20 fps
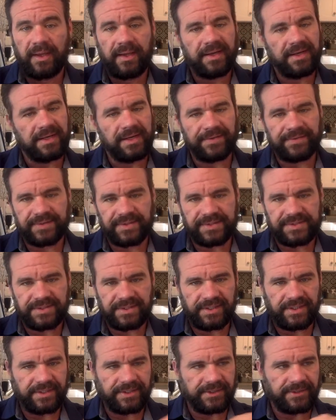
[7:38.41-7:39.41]
nothing to
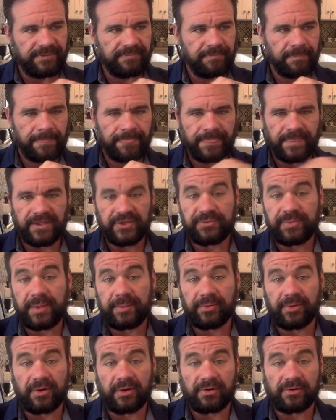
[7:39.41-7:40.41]
see here, these
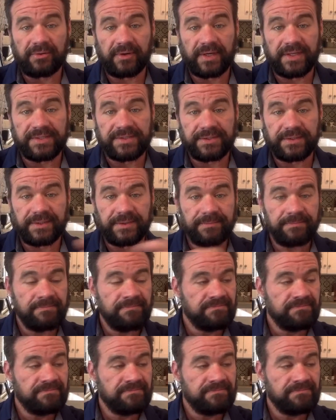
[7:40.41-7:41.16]
people are all crazy,